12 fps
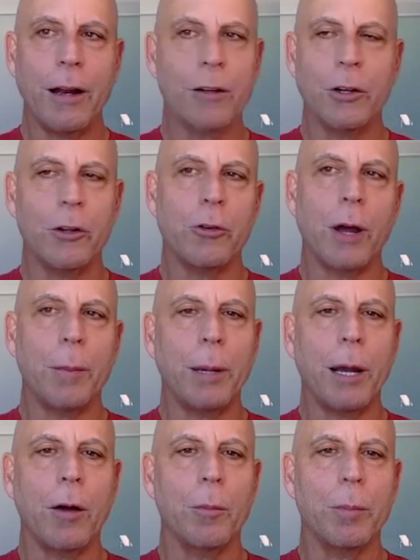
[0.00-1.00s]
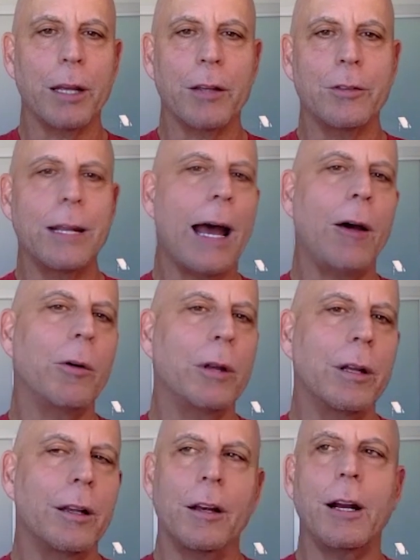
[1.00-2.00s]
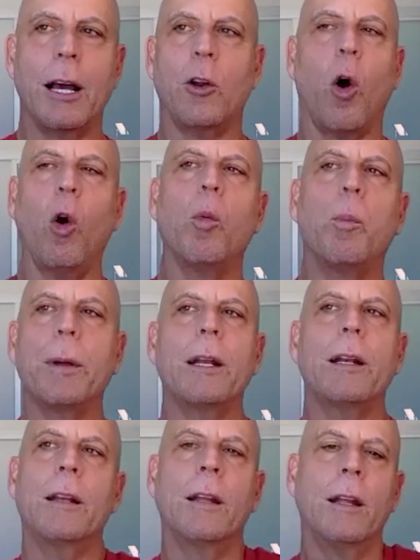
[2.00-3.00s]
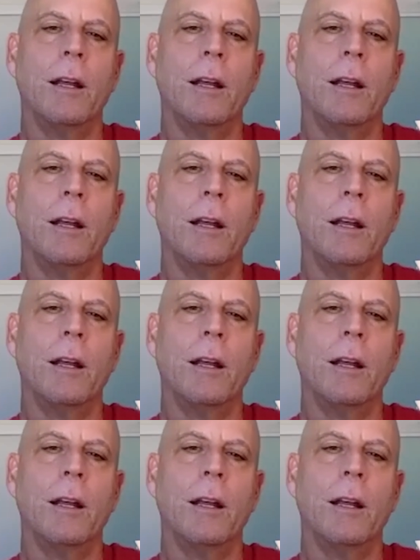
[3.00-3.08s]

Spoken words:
going to drop out, because now they're not hoping